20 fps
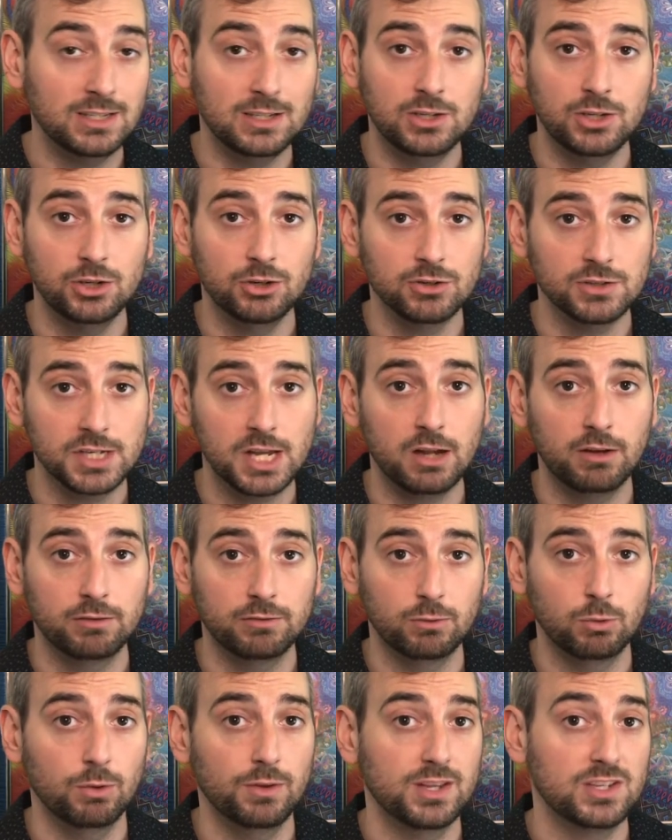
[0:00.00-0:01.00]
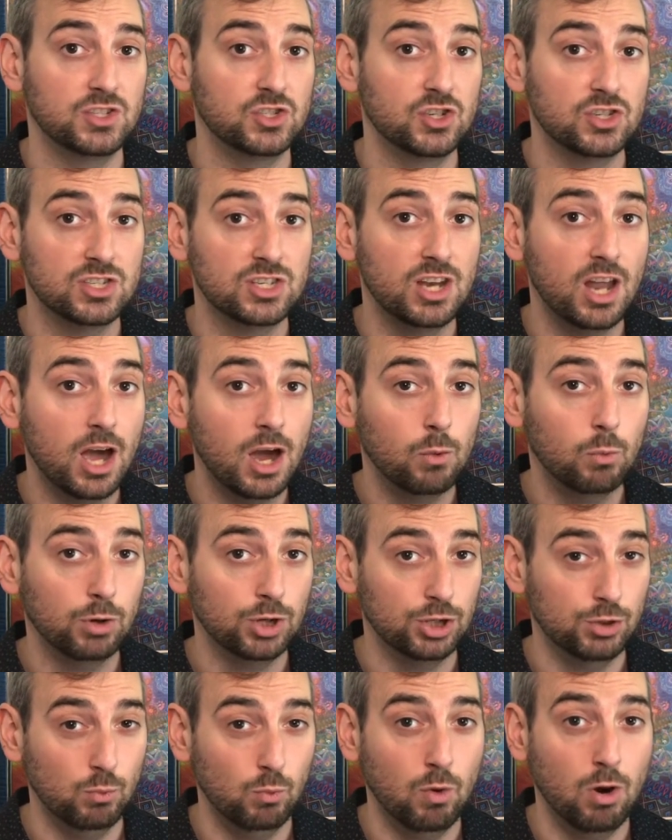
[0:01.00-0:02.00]
to yourself, or that's just not what
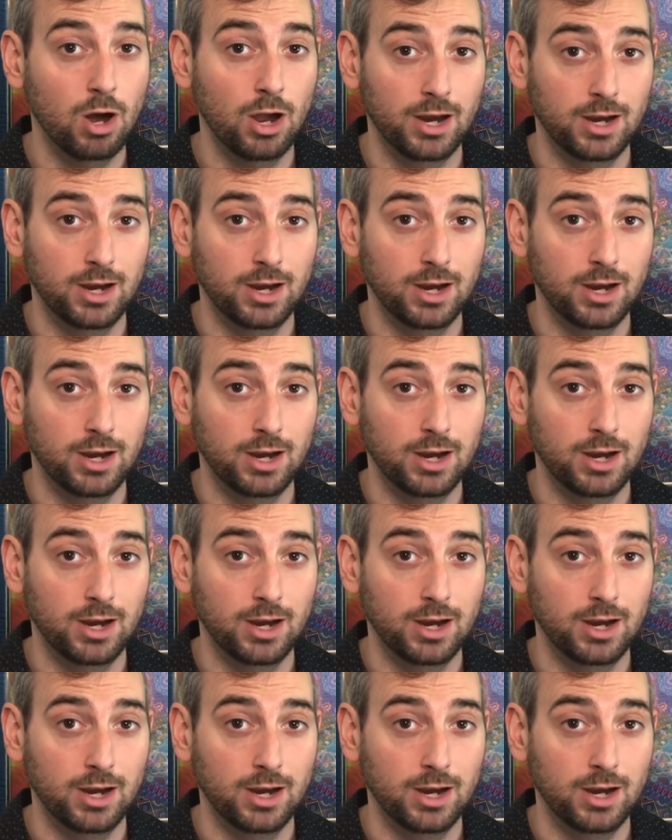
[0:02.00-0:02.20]
you want.